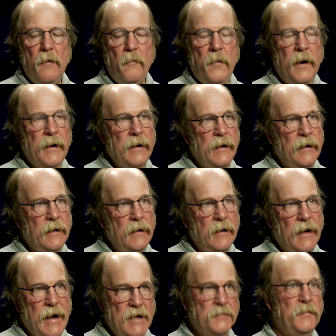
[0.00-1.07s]
but
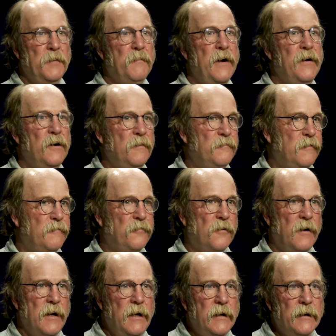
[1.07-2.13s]
it has been my home for
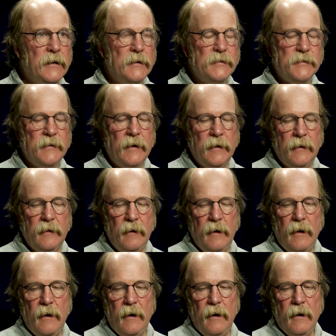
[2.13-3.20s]
40 years. And,
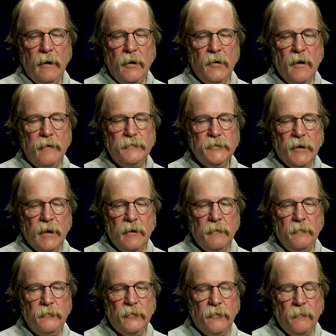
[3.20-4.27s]
I've tried
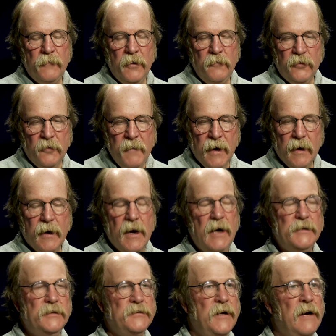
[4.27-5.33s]
to make a
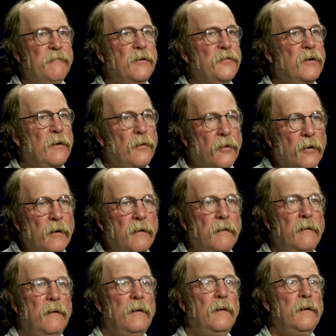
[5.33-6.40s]
conscious effort to
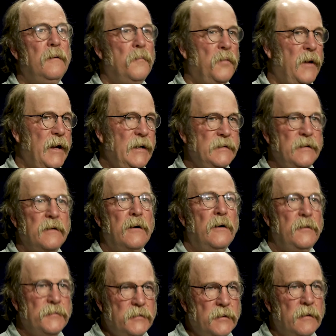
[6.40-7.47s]
learn place and
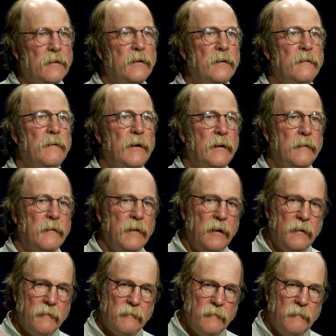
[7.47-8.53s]
culture and
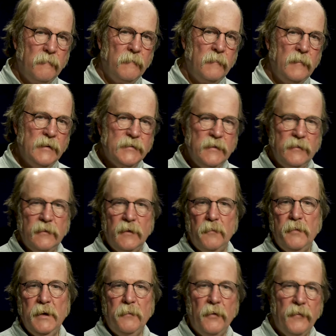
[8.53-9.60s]
listen to the
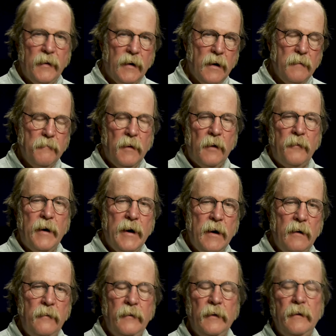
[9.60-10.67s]
people that I'm
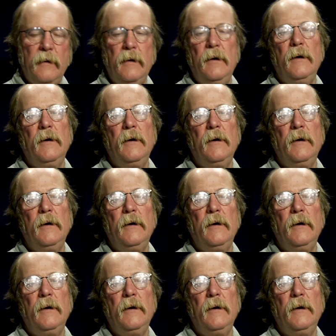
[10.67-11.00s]
around and,